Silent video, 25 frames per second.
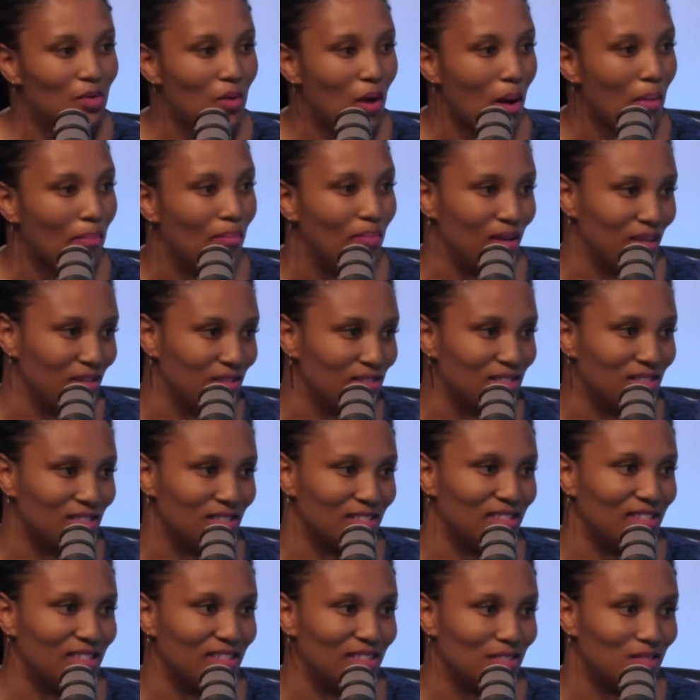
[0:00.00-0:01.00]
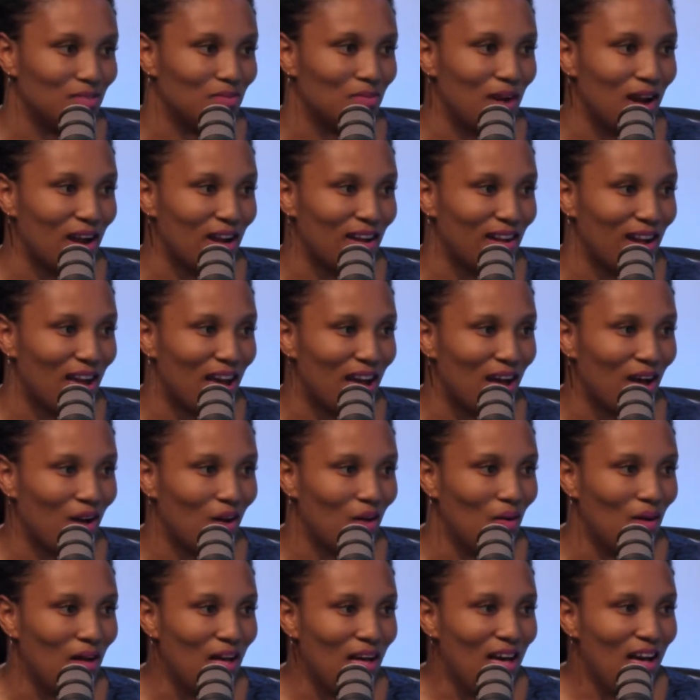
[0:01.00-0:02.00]
our businesses right
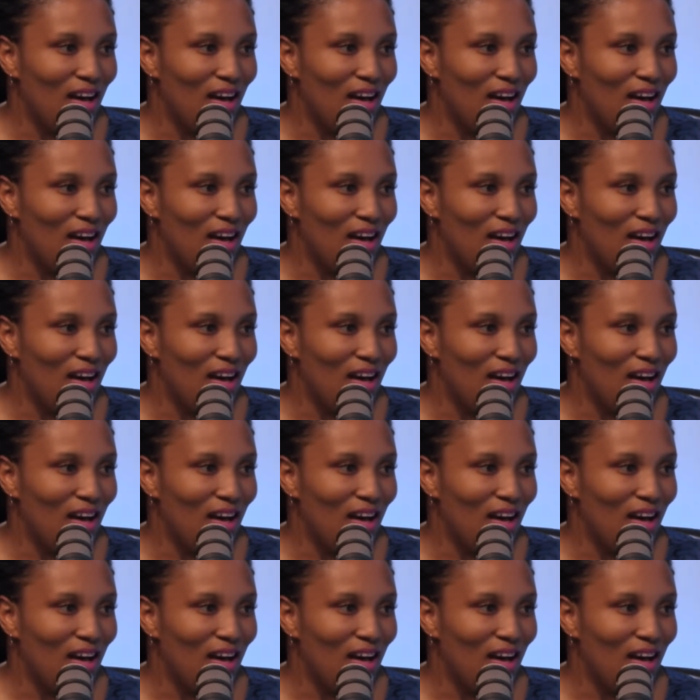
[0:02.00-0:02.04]
now.